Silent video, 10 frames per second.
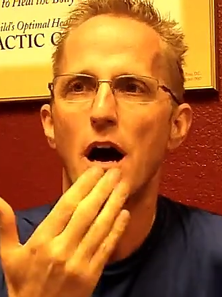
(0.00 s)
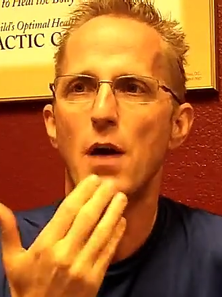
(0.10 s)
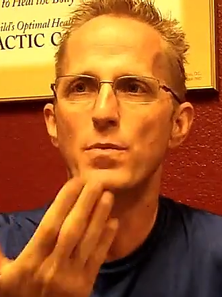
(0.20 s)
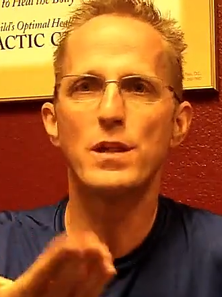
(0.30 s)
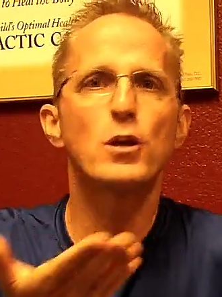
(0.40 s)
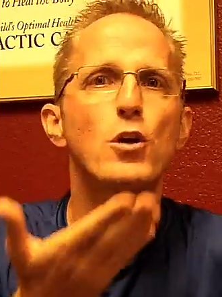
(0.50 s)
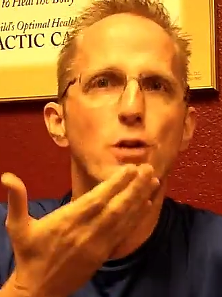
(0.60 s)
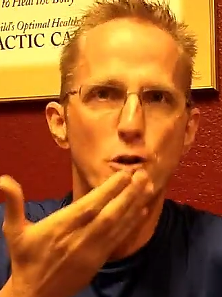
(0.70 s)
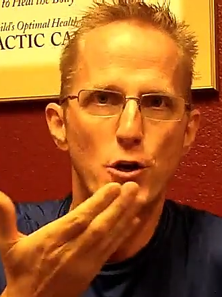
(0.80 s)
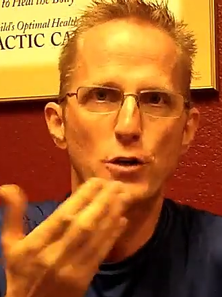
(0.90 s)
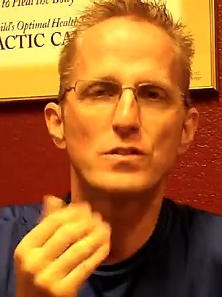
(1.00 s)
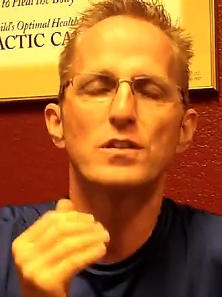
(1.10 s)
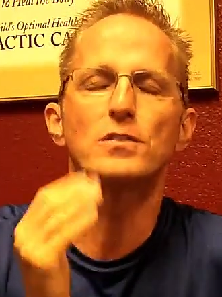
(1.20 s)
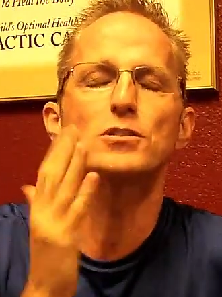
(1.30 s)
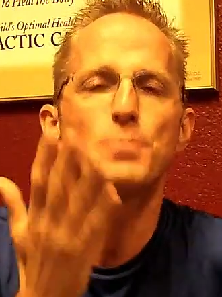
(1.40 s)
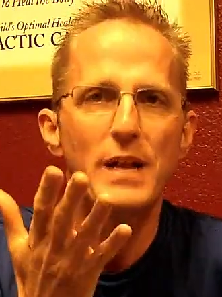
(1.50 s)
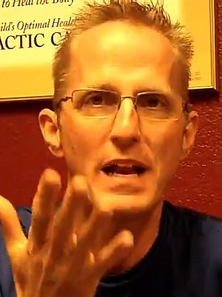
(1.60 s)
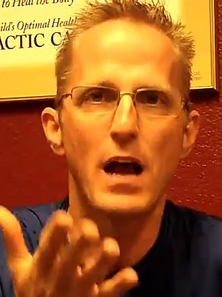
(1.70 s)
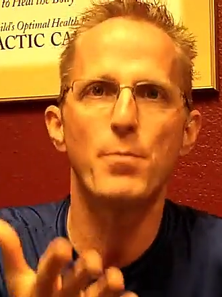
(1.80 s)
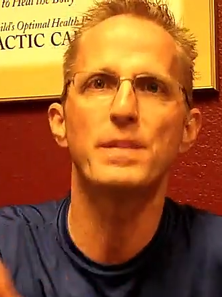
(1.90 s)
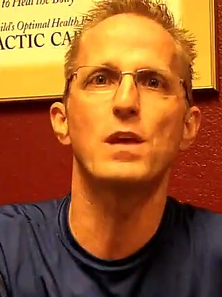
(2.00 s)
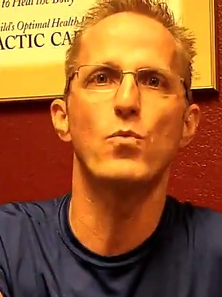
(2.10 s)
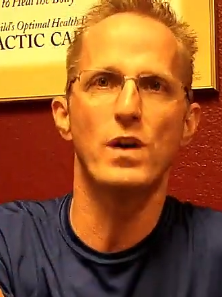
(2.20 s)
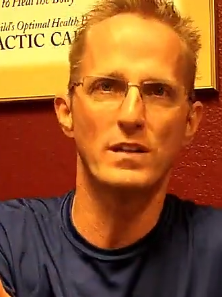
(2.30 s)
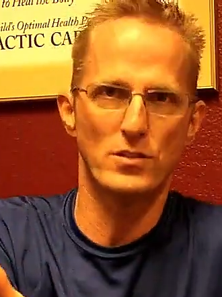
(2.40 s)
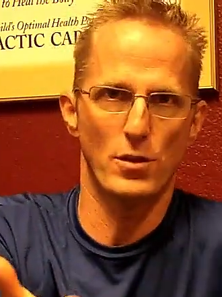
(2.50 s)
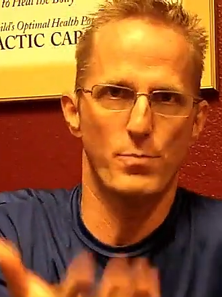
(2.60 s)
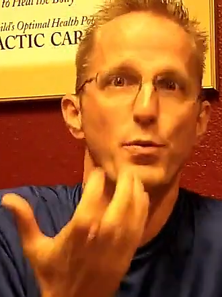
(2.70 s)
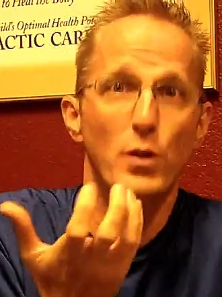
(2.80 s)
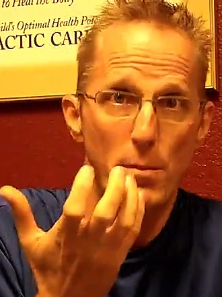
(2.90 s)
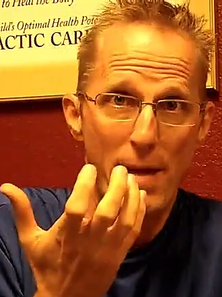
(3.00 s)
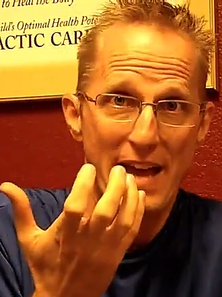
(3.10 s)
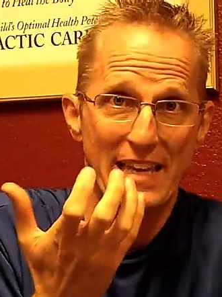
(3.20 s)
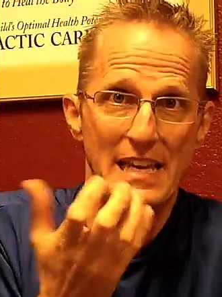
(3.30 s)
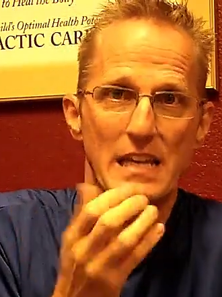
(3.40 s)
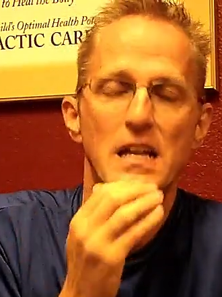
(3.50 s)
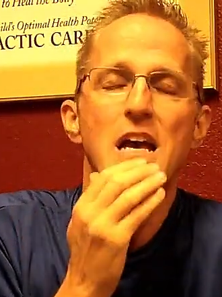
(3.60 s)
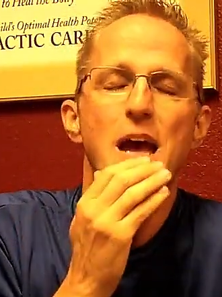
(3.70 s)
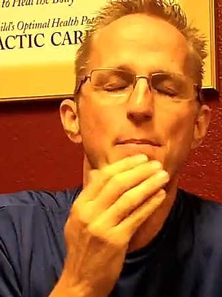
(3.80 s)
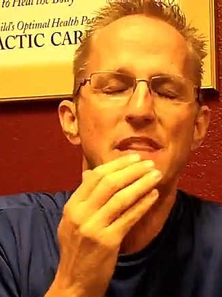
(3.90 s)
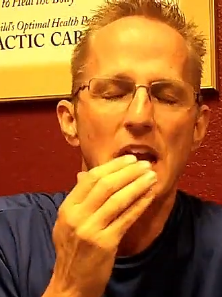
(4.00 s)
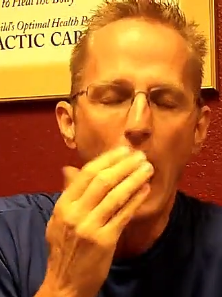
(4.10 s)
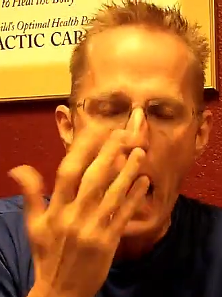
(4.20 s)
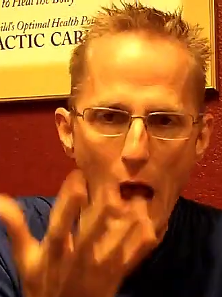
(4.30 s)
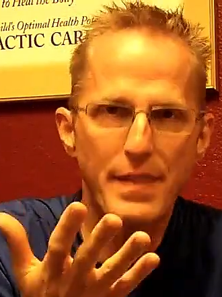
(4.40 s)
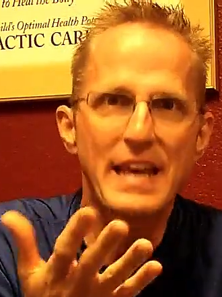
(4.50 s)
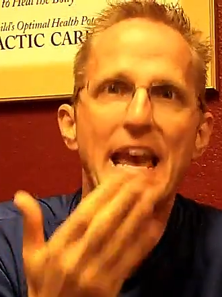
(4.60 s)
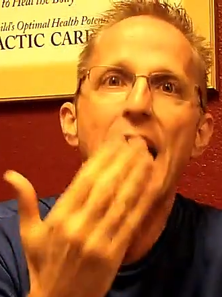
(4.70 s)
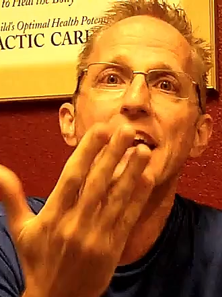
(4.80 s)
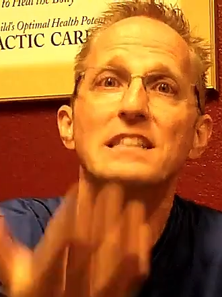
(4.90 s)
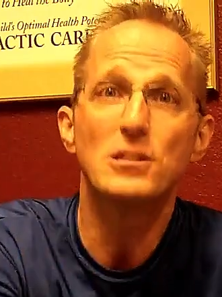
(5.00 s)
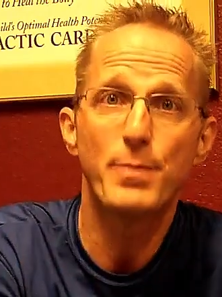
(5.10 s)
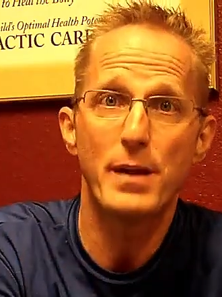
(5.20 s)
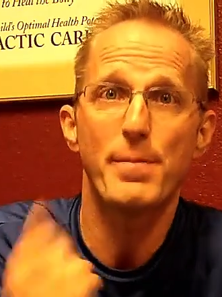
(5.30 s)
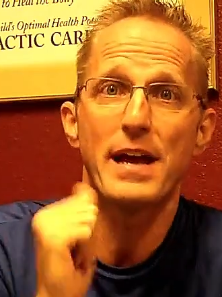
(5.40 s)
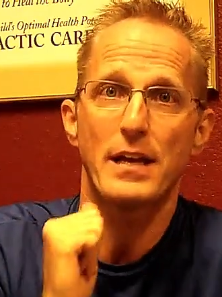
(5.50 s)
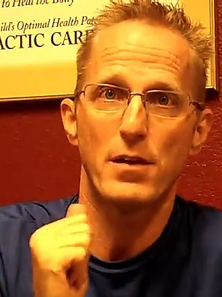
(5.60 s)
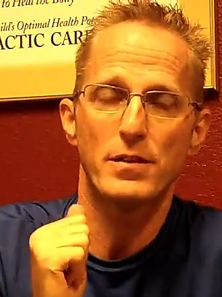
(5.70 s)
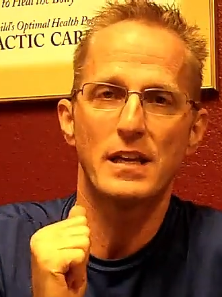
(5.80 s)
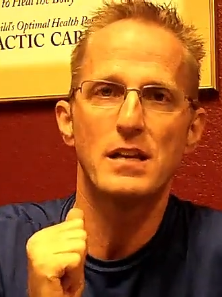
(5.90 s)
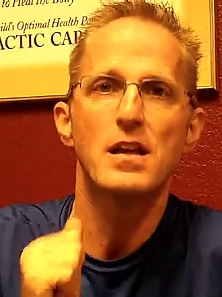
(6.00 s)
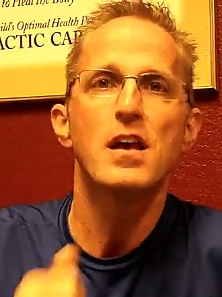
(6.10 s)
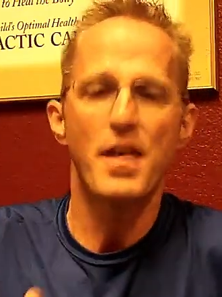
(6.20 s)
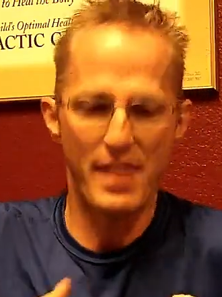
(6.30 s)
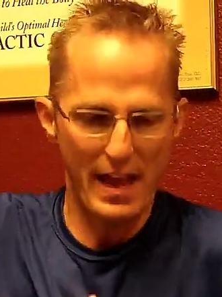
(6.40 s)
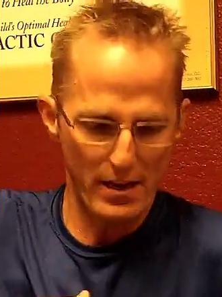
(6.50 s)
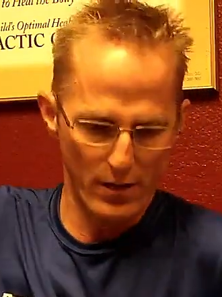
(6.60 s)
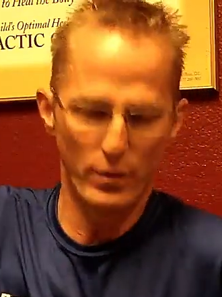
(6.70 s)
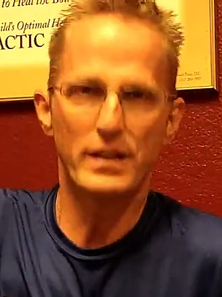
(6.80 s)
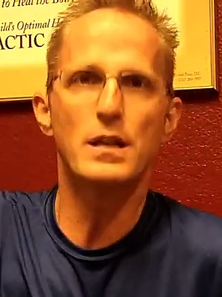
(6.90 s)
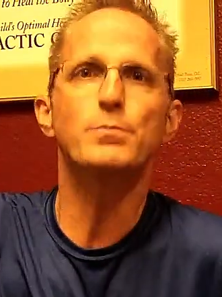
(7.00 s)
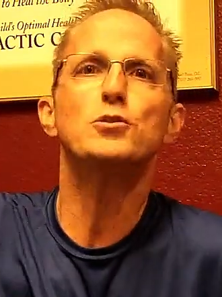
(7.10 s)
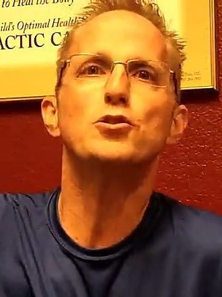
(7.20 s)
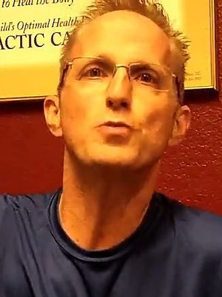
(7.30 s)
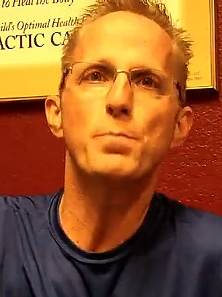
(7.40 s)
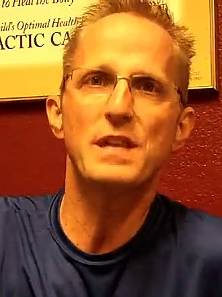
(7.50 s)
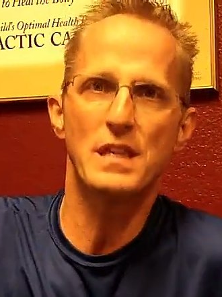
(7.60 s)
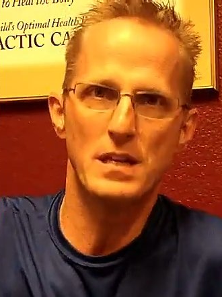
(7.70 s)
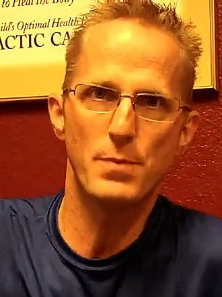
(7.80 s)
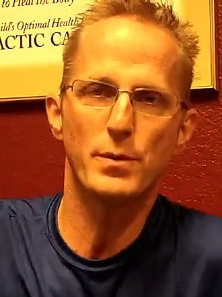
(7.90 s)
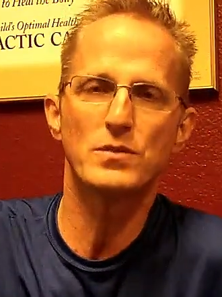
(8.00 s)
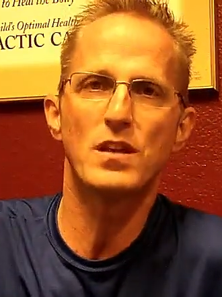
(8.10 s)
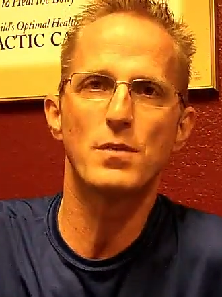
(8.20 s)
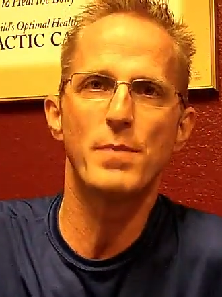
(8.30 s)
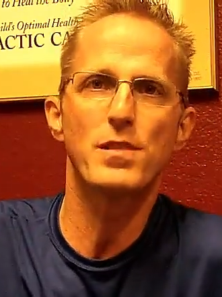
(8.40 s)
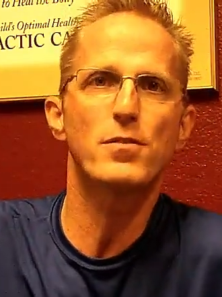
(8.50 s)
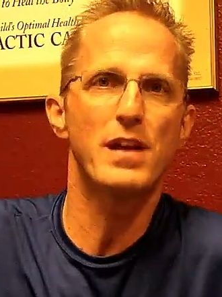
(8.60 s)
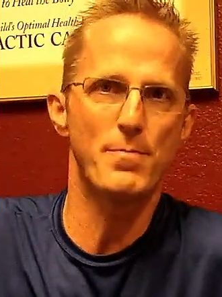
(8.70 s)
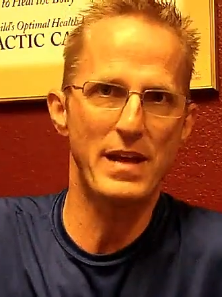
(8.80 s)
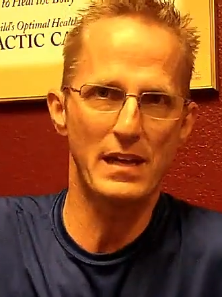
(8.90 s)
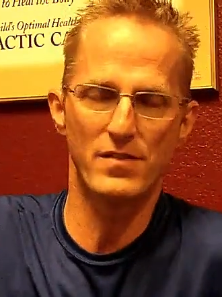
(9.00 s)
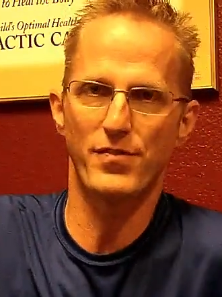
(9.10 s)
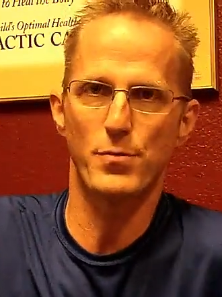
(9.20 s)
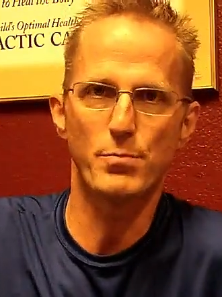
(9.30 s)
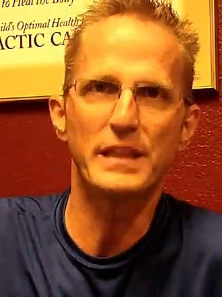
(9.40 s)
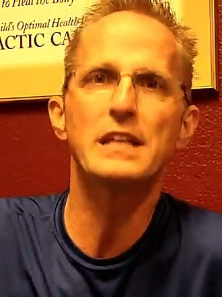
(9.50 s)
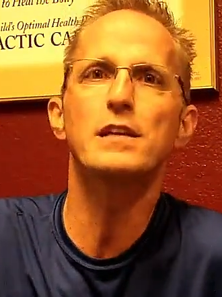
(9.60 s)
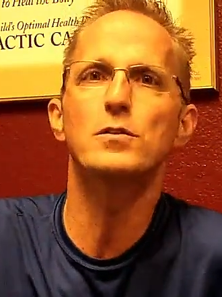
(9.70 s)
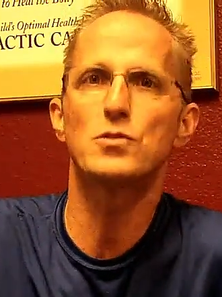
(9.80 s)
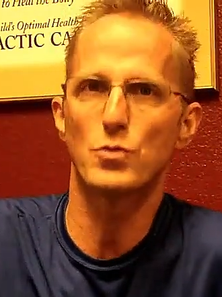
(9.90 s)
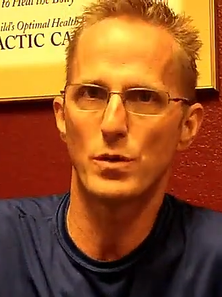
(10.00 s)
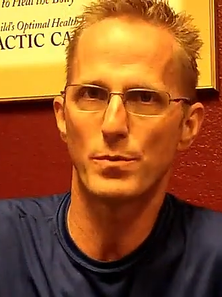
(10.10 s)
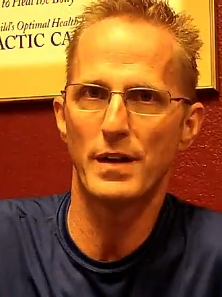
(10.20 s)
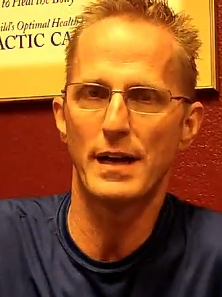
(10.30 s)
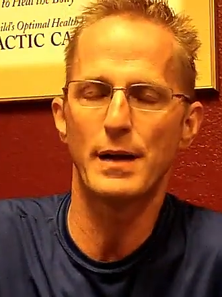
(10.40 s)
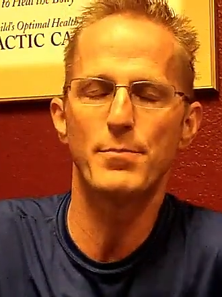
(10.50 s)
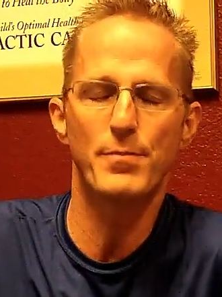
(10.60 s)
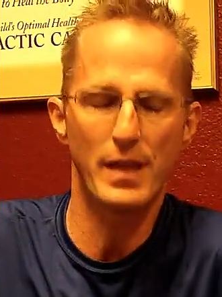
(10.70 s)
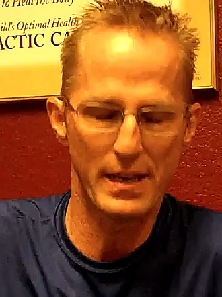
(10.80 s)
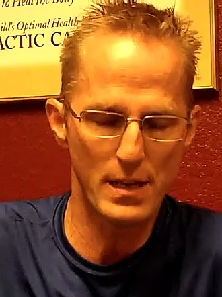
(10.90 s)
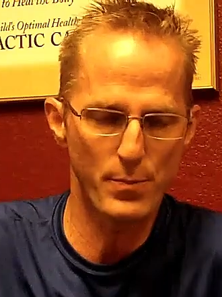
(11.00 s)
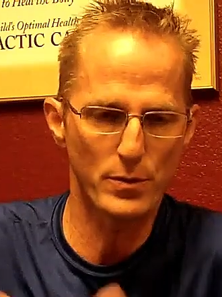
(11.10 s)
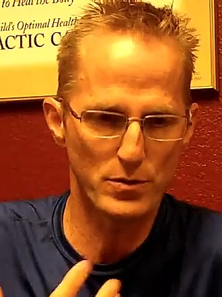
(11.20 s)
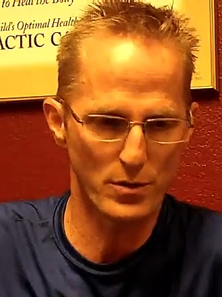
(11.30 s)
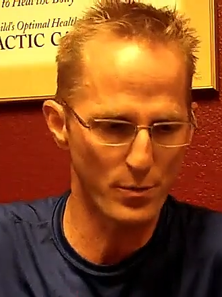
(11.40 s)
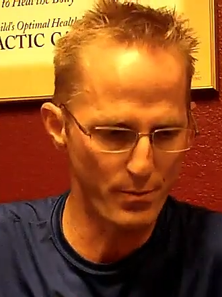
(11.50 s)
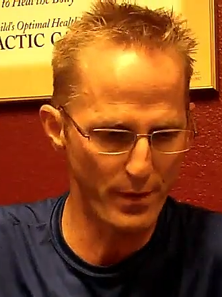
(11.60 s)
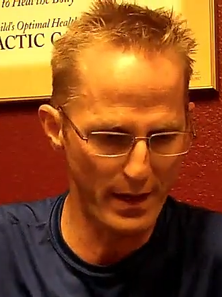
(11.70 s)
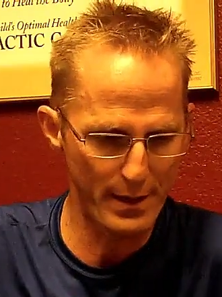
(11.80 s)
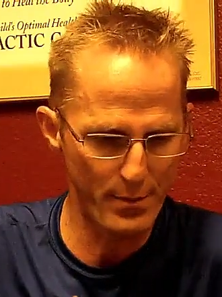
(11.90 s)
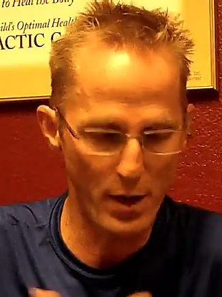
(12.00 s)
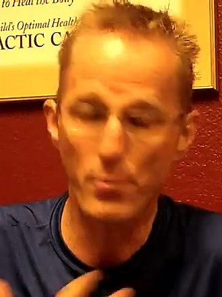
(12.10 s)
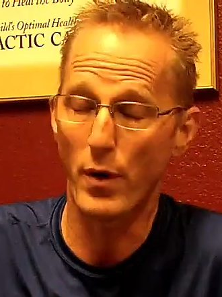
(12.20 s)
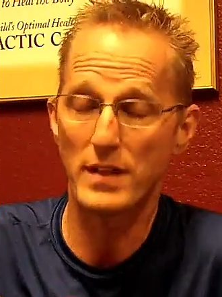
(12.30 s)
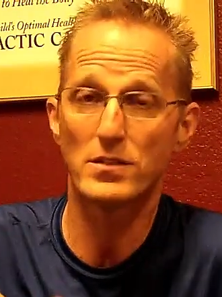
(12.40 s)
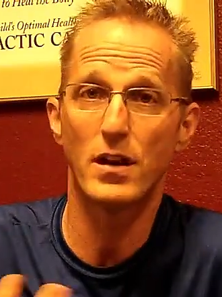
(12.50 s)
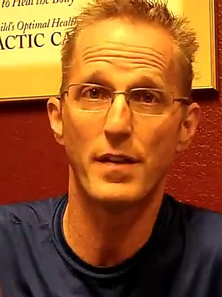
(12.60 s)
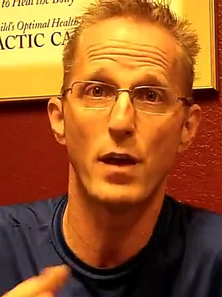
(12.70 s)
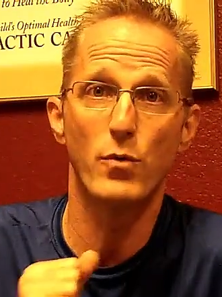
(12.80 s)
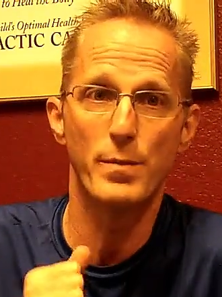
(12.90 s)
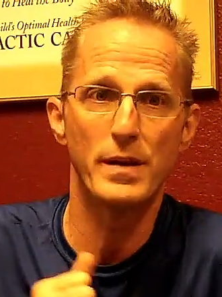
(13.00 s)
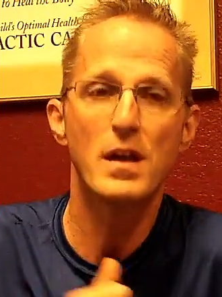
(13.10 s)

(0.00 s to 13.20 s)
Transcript: When you go to nurse, they'll spit it out, but they want it, so they'll pull it back in, but they gag and spit it back out again. That will end up stripping the nipples of the mother and making for bleeding or sore nipples or breast on that woman.